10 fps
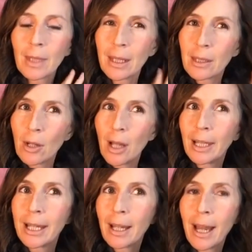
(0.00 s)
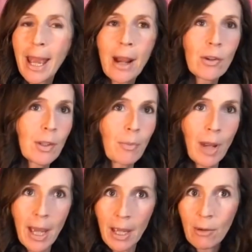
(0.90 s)
it's not like a
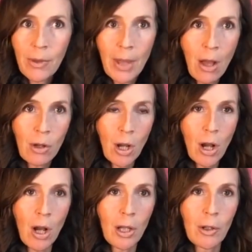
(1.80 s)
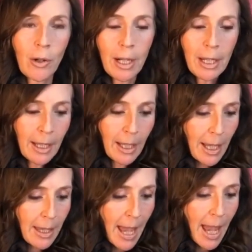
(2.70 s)
hairspray with alcohol or anything
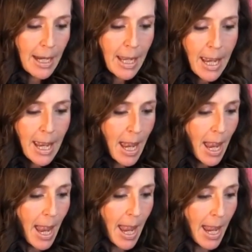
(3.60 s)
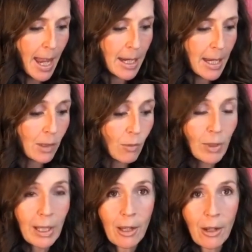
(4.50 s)
like that. And it's
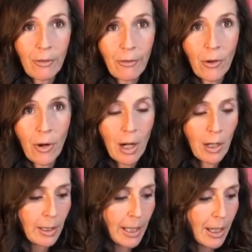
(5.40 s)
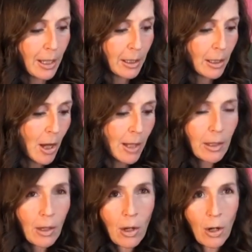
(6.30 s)
really good for like
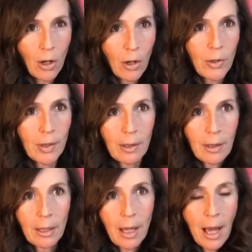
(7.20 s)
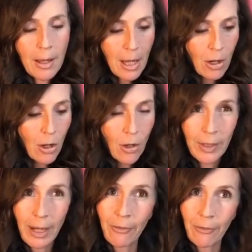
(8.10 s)
lots of girls, young
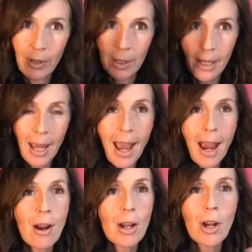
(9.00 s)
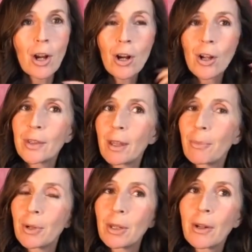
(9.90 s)
girls that have frizzy hair and curls. They'll
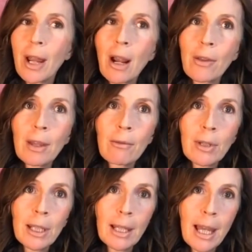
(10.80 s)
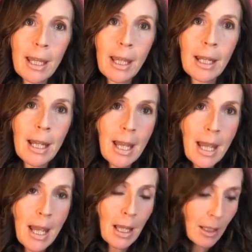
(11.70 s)
put it in their hair and they really like it.
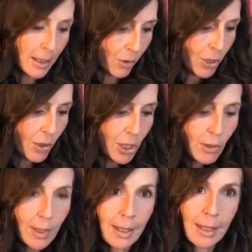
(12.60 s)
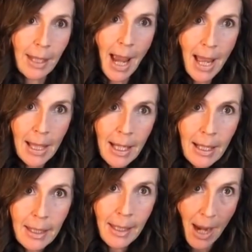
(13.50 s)
So you can use a
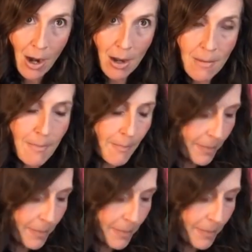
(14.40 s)
styling serum,